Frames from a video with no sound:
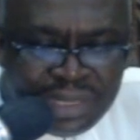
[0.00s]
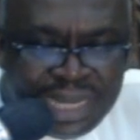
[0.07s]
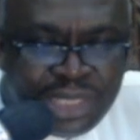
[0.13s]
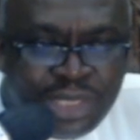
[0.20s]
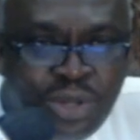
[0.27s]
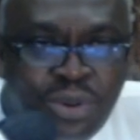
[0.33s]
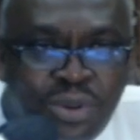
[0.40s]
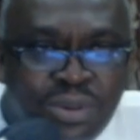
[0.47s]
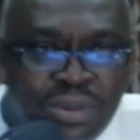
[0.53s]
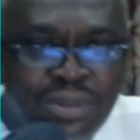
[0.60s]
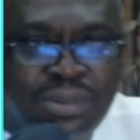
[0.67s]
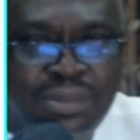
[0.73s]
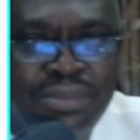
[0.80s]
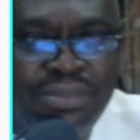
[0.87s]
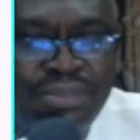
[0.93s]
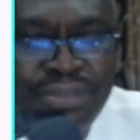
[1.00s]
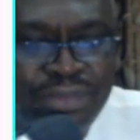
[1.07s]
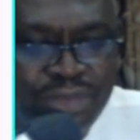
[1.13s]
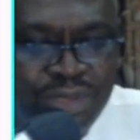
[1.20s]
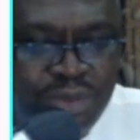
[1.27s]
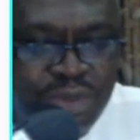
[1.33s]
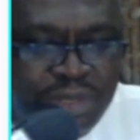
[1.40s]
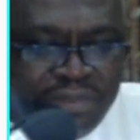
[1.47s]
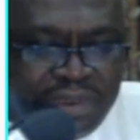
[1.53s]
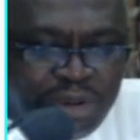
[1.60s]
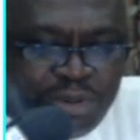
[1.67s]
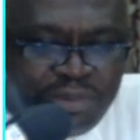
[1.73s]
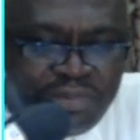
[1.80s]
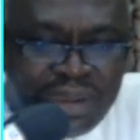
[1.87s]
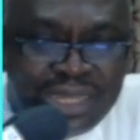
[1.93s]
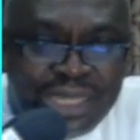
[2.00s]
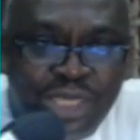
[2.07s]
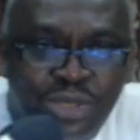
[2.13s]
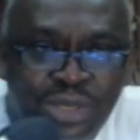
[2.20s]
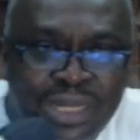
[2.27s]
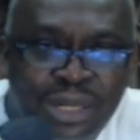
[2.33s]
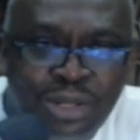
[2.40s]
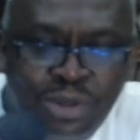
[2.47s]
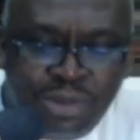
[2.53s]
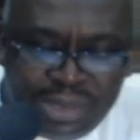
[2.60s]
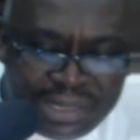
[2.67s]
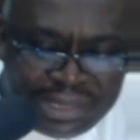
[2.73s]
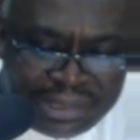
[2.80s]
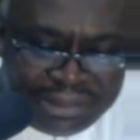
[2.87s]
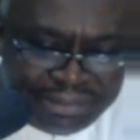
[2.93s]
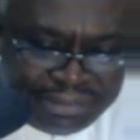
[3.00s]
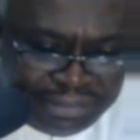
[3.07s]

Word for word: let's go with fellow foundational codes.